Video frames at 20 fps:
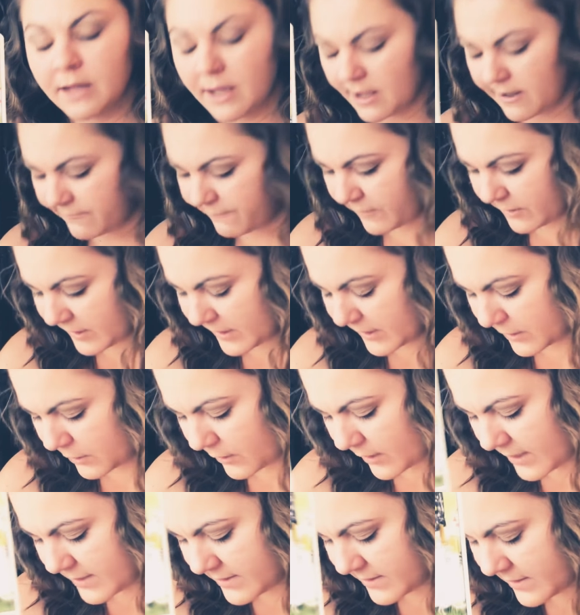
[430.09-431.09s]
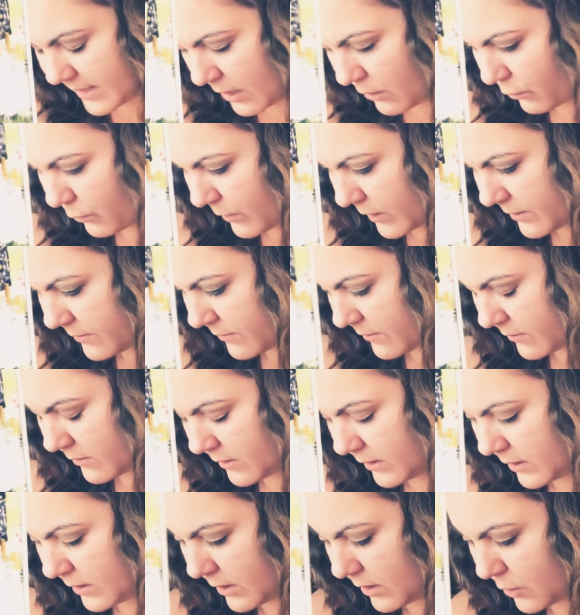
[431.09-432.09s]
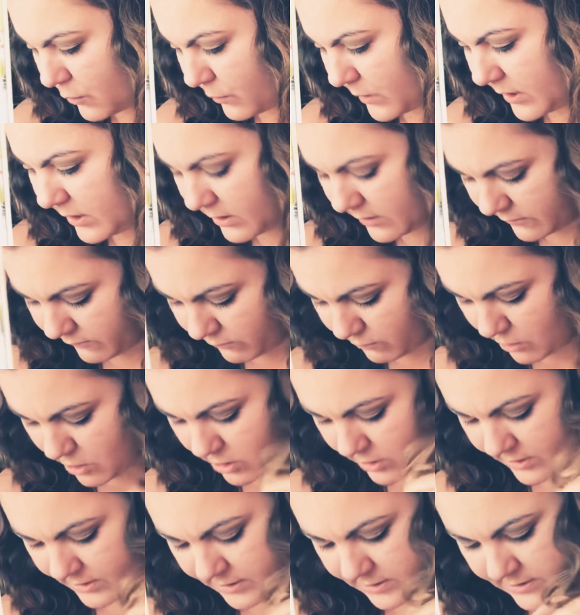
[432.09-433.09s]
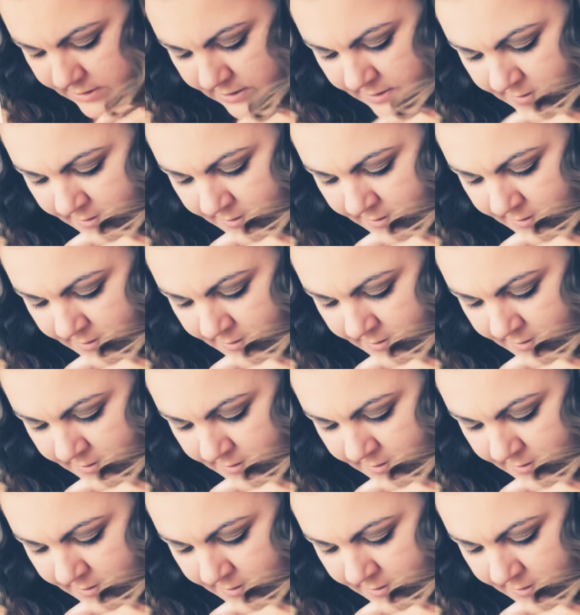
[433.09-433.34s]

I feel like you guys dealt with the Queen of Wands.